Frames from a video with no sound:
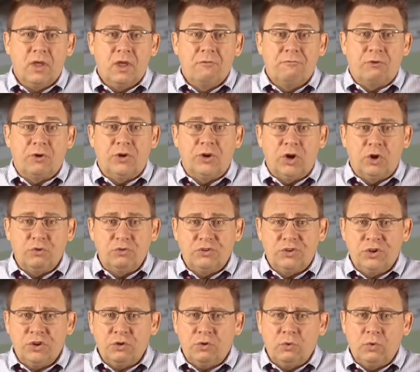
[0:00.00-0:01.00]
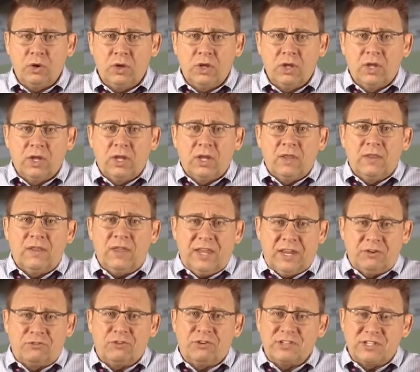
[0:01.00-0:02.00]
For note 2, the
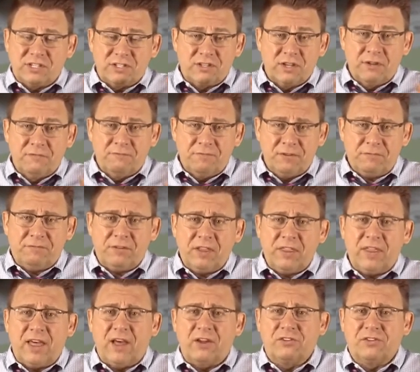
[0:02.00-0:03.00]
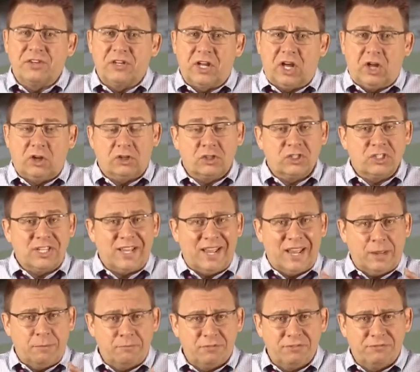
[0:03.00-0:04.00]
interest is $50,000
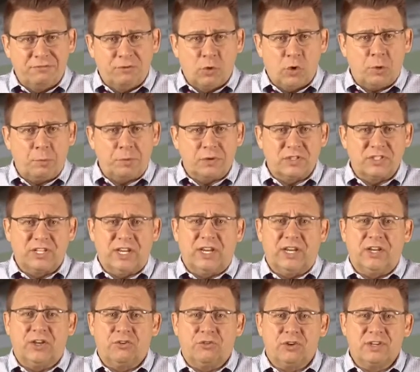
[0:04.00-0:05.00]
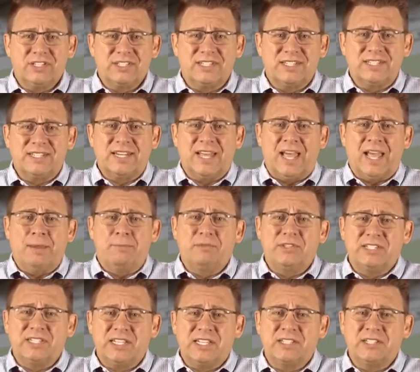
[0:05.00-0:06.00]
times 4% interest times
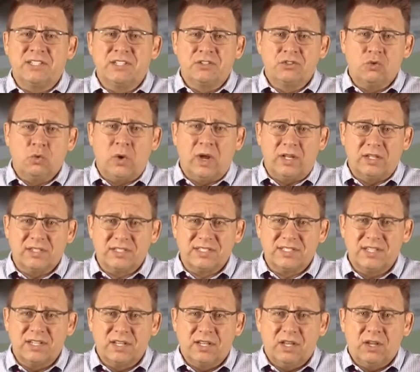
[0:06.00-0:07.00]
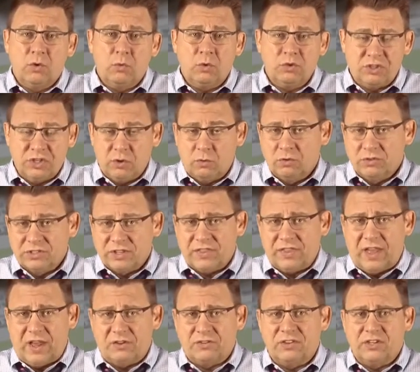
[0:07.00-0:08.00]
6/12, which equals
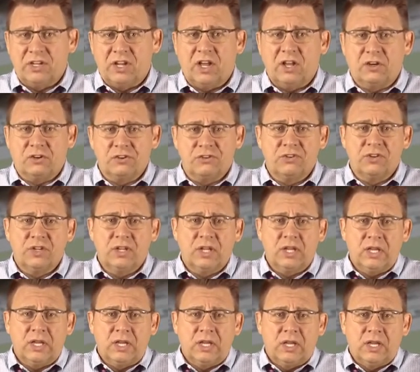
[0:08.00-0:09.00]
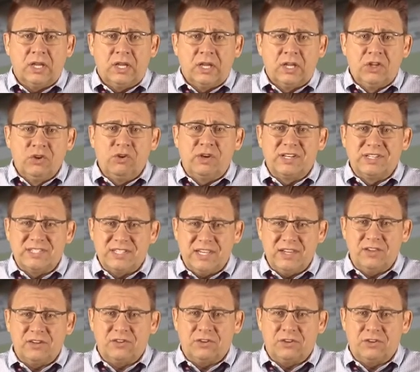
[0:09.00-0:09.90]
$1,000. You can see the